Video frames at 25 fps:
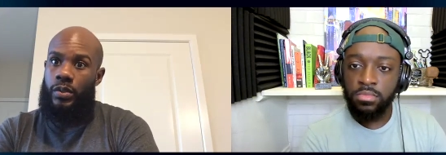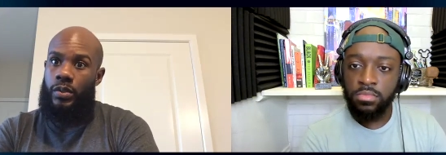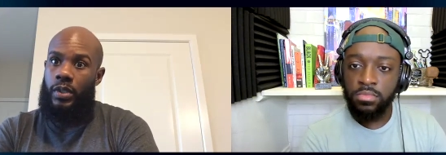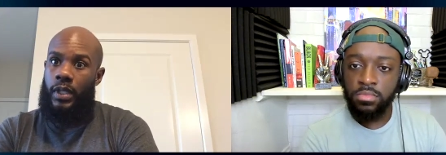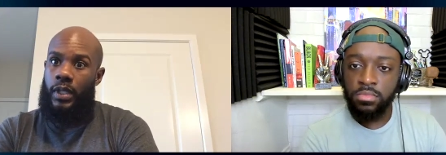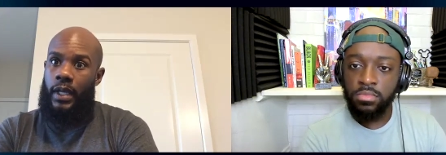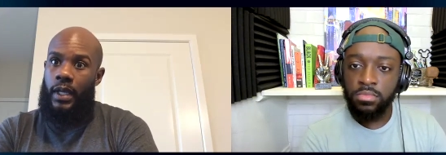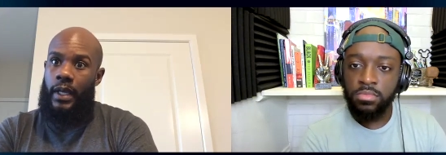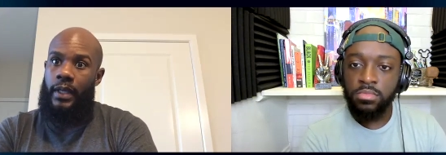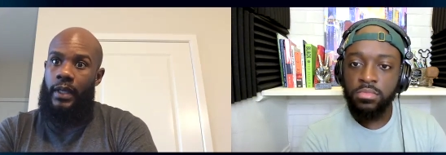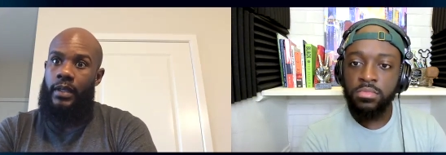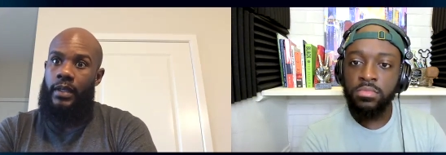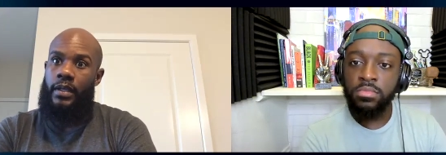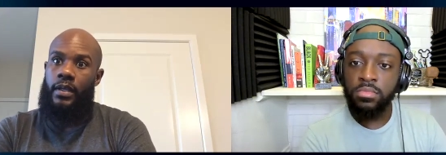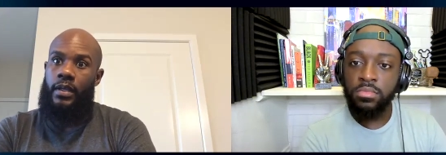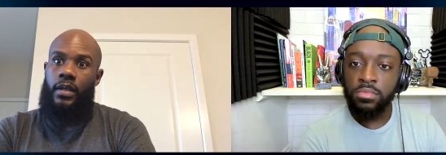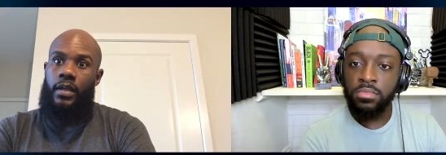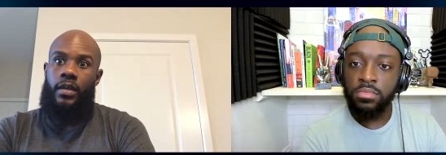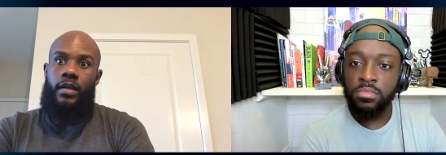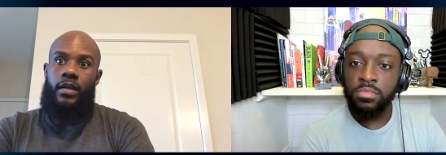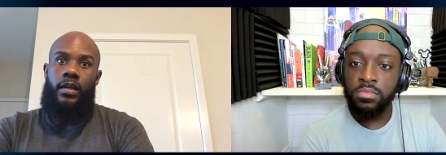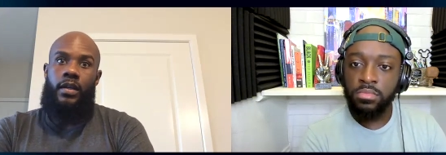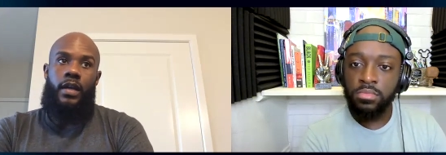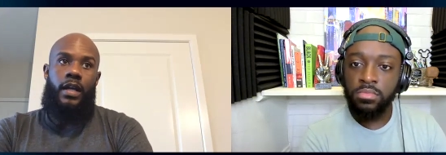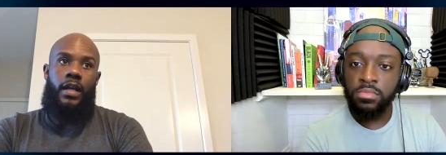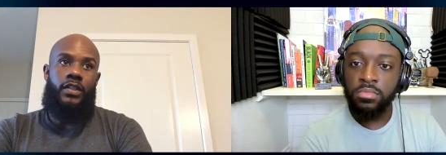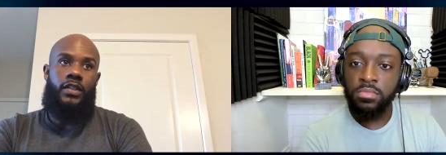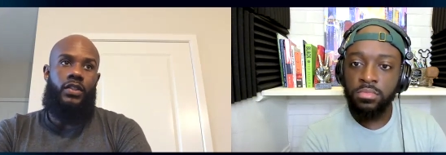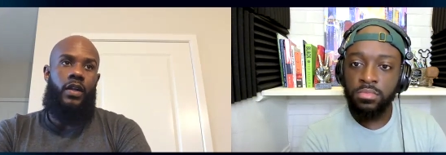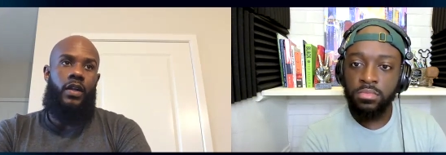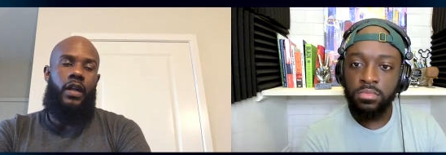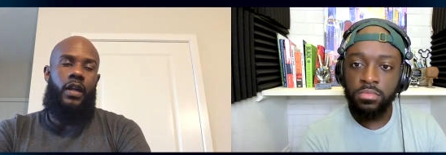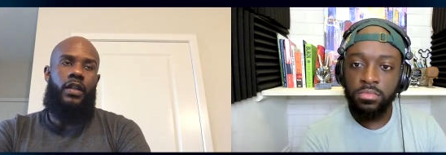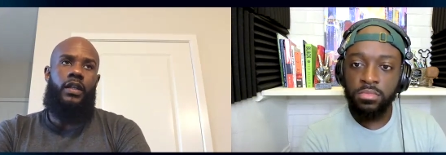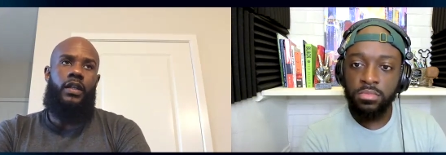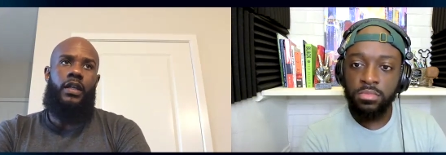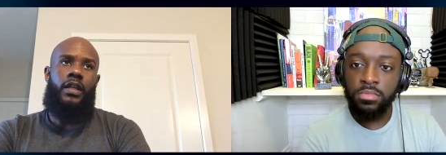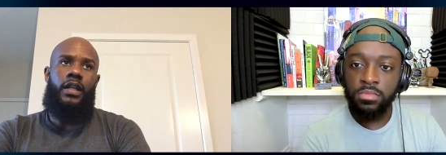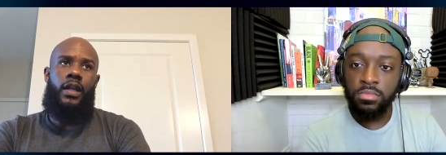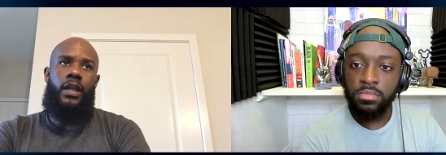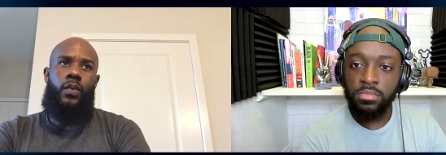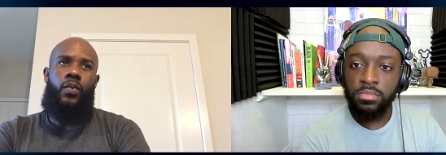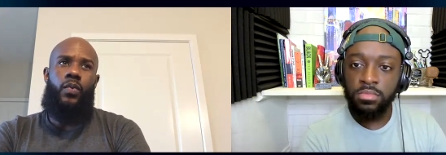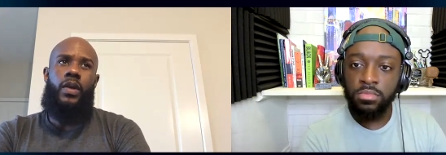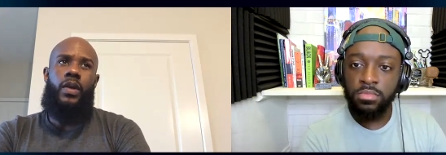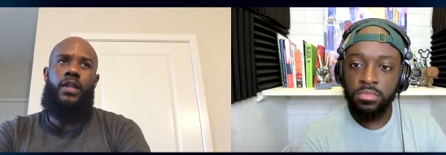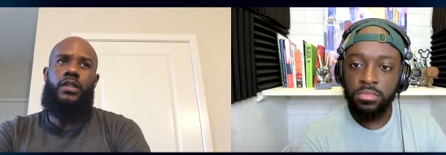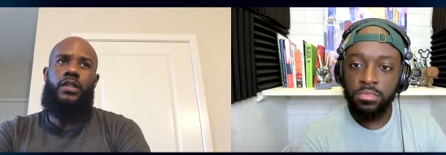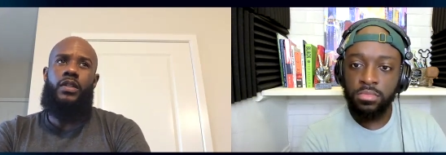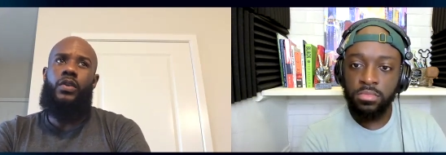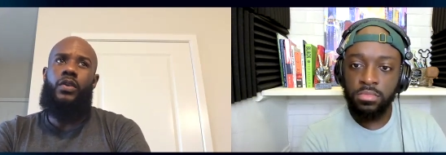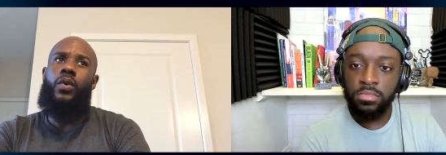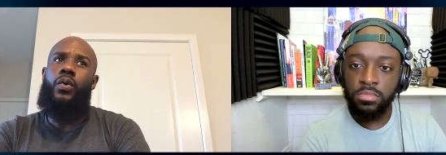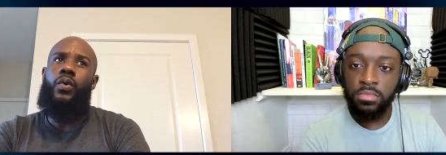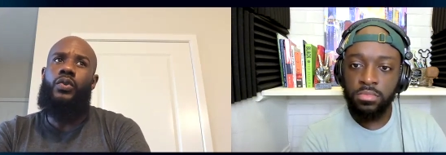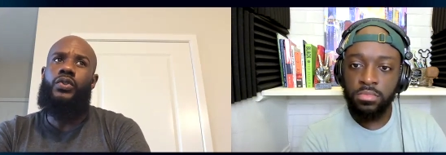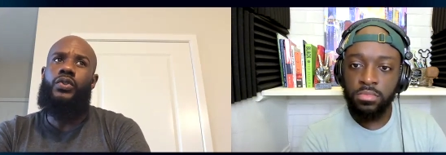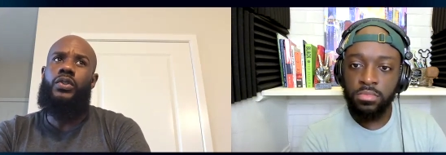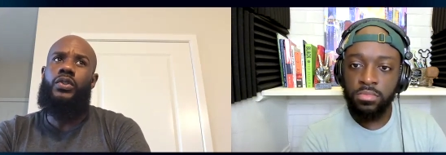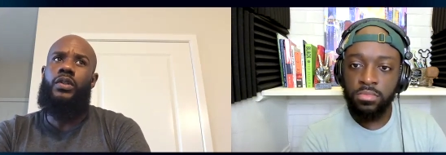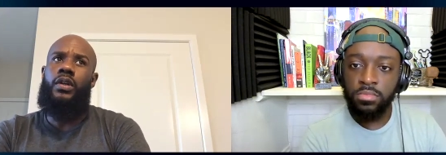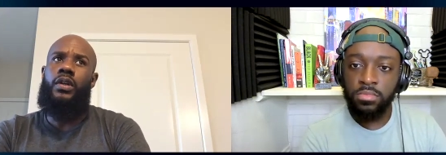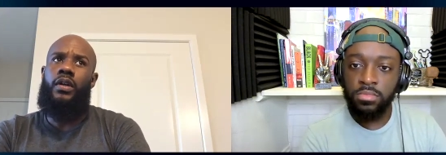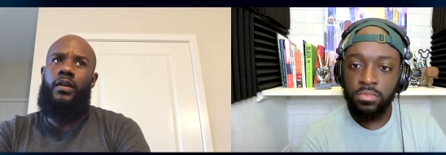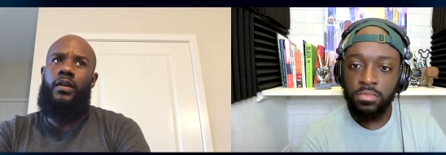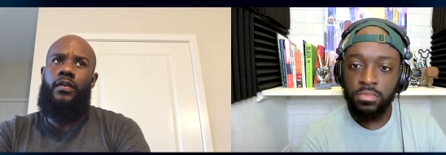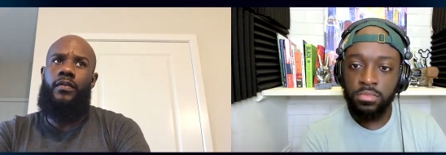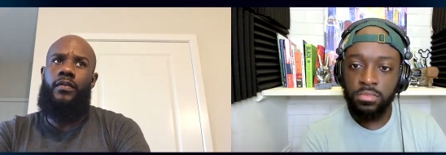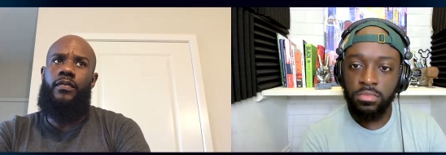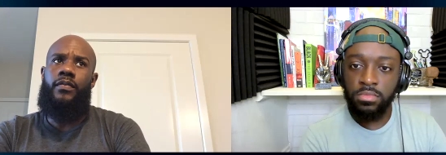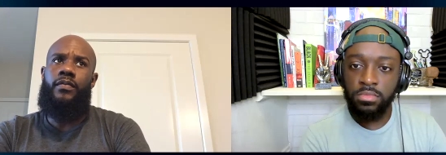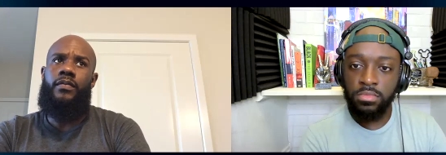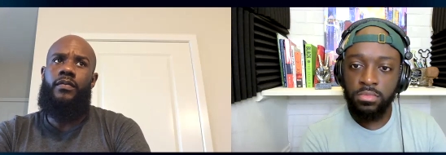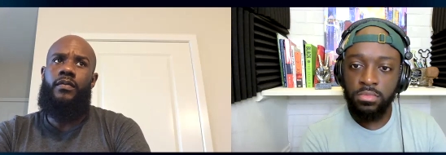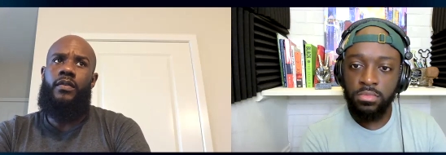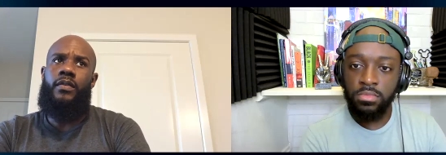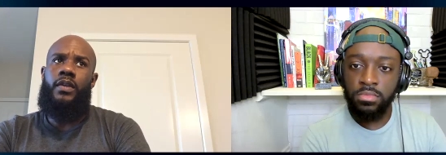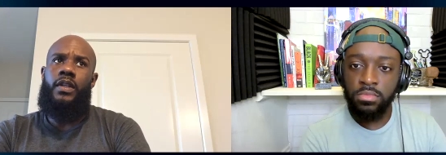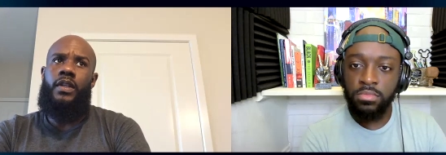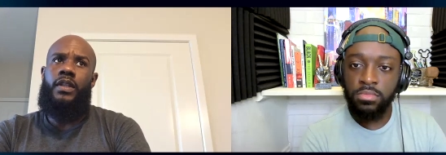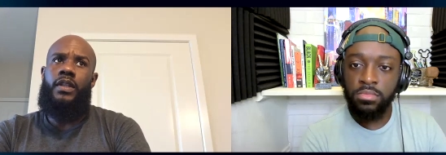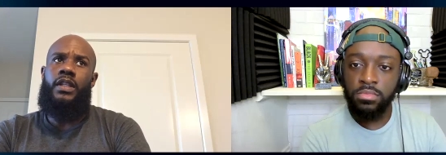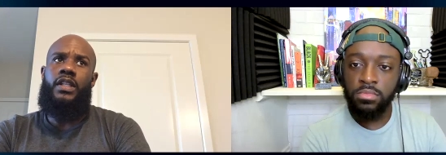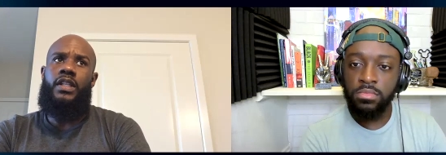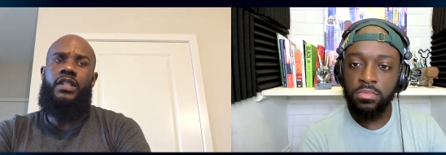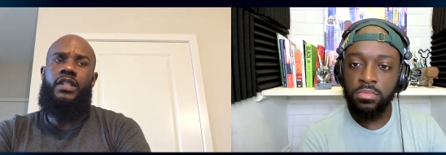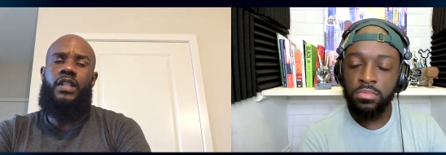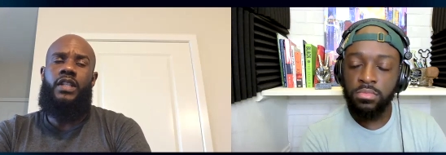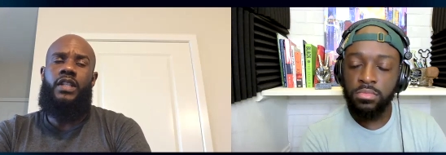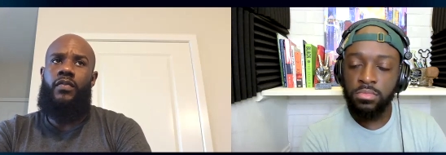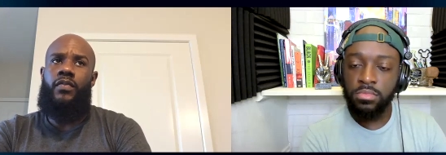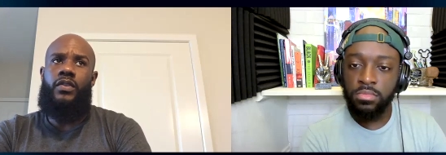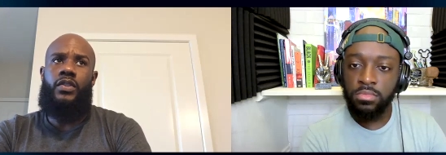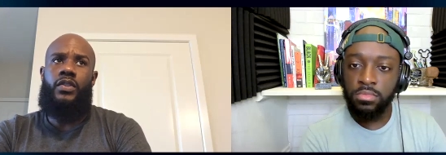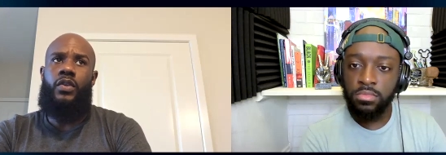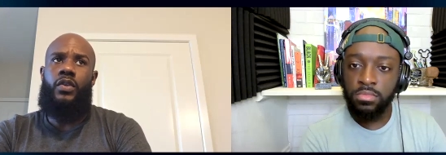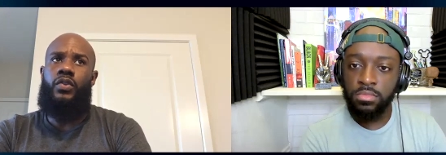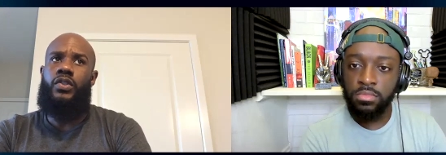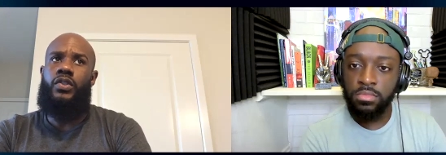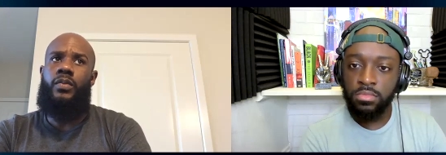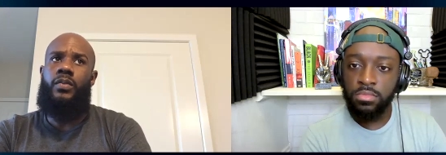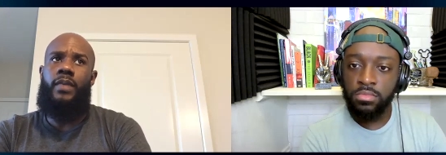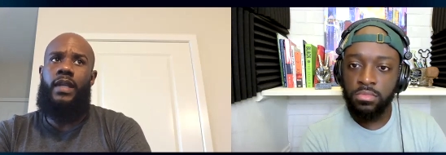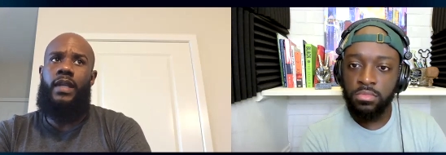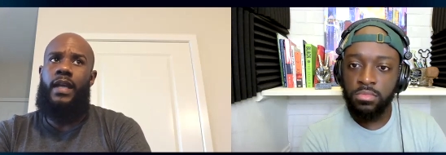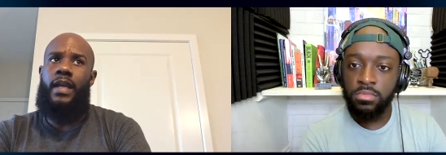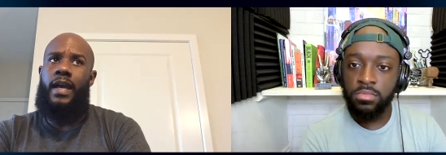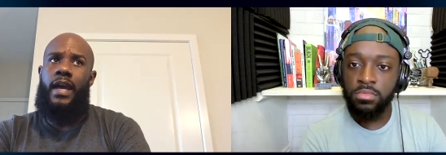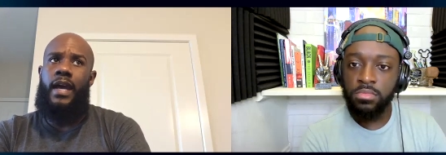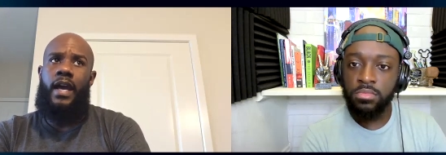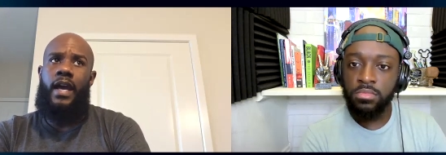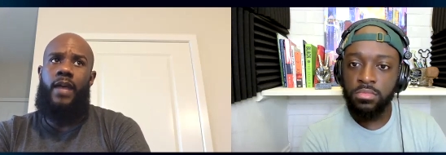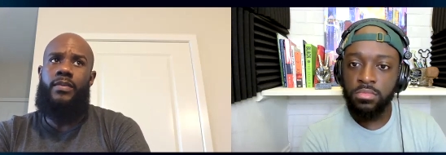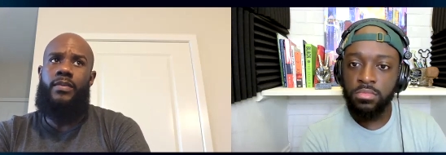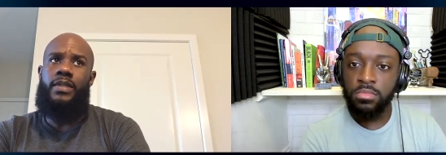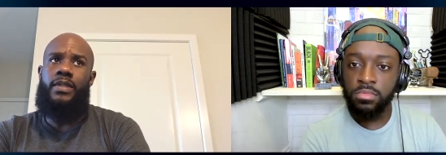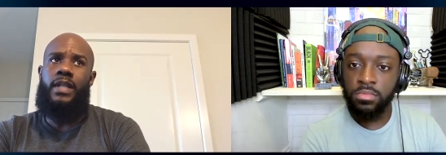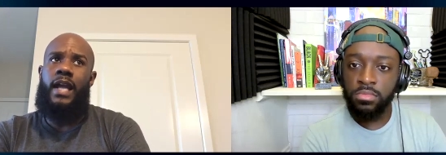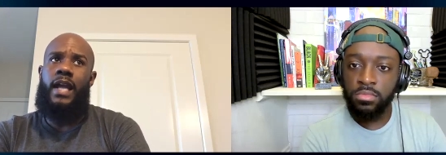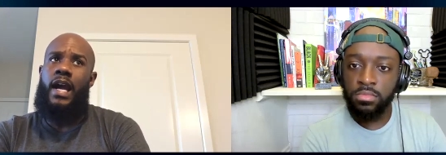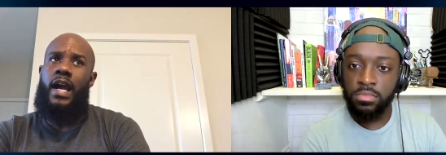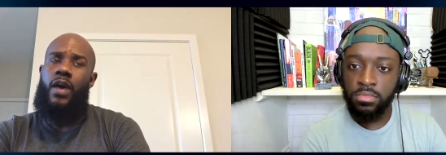Speaker 1: So like I started looking at what is the culture of these different social media apps and